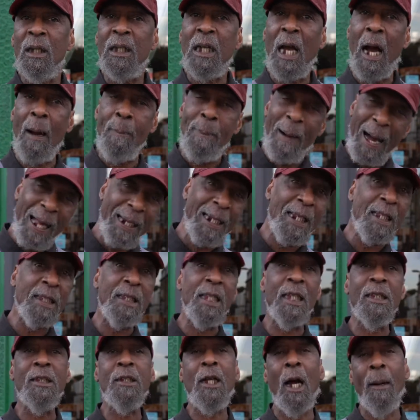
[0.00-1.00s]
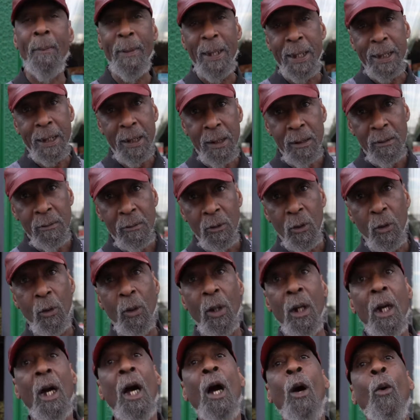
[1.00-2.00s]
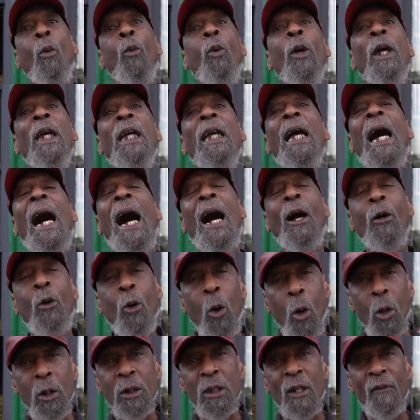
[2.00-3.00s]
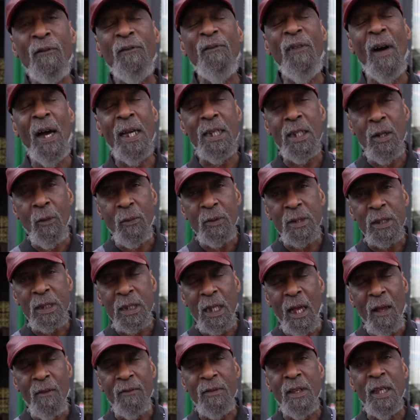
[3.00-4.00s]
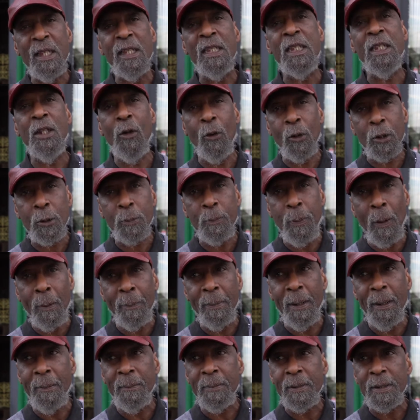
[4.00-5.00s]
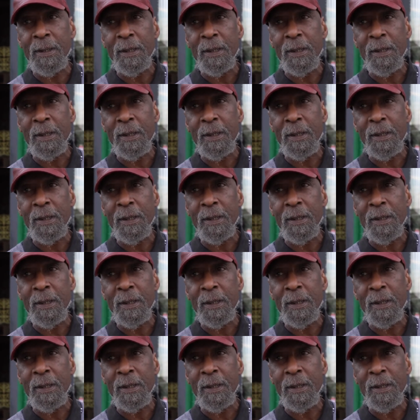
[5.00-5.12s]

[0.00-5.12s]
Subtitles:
Caballos is coming. We are going to find ourselves in serious problems.